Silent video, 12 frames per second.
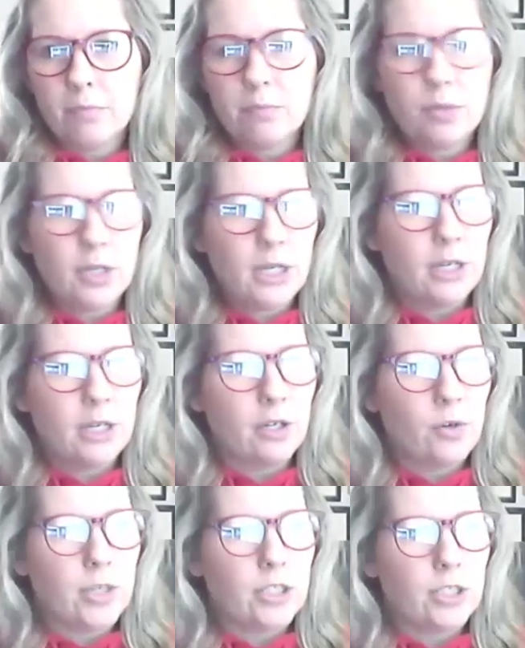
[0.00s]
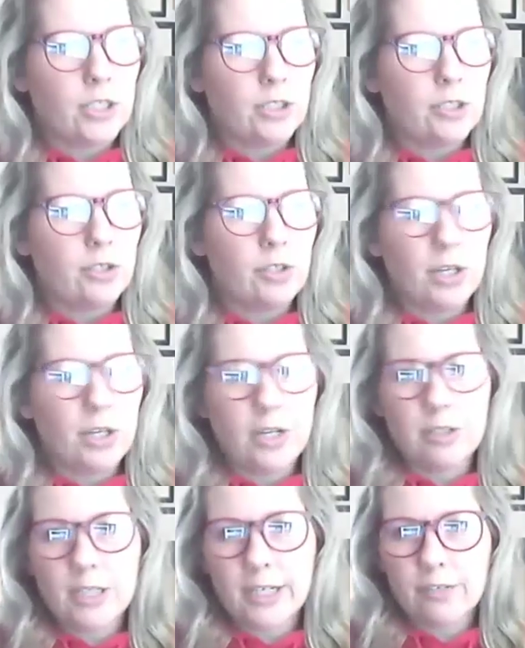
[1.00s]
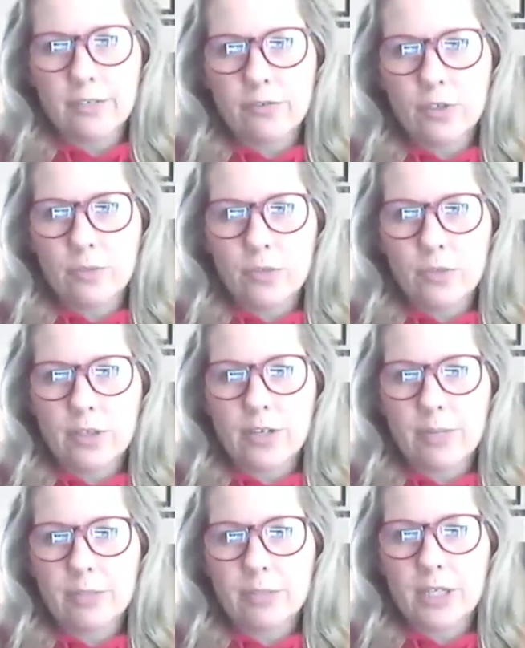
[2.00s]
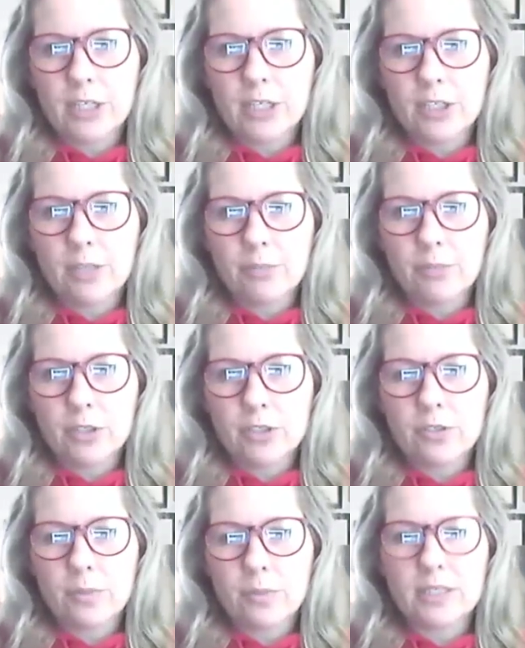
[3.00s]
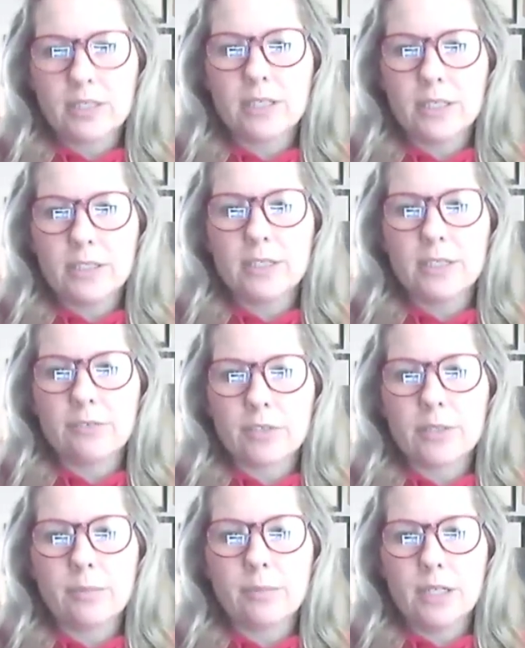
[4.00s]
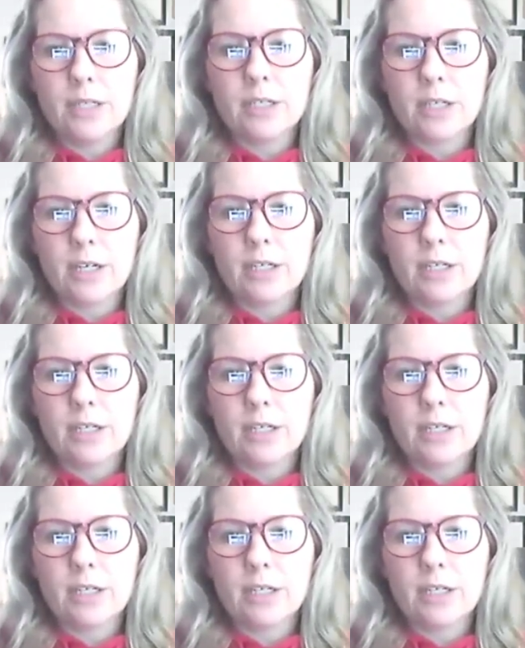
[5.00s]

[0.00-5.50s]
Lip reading: put in a question to the contact form with their application number. So it makes it easy for somebody to kind of